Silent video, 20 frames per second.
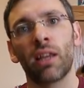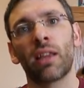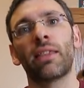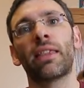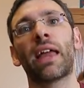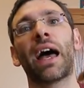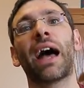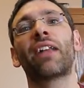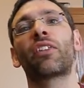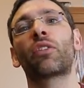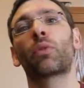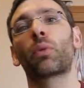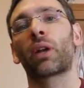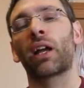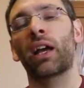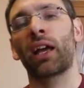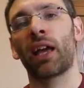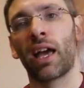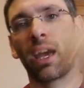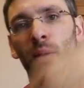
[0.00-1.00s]
that's when
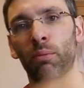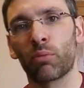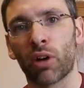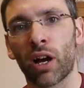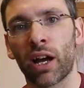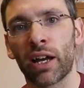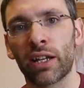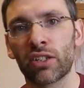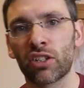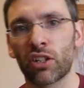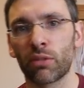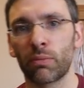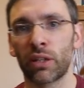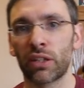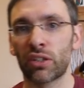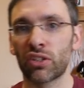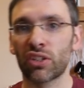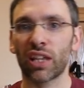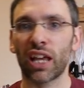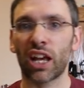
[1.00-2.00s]
I had Brian
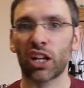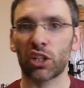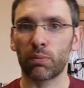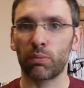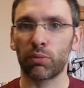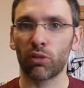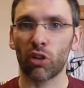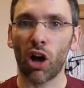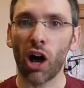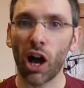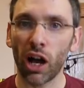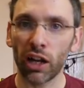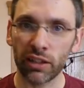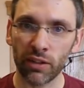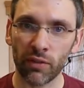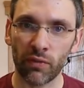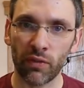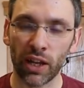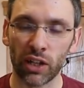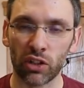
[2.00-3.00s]
submit slash blog
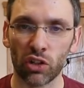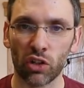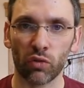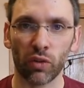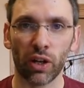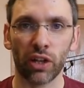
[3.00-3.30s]
to fetch and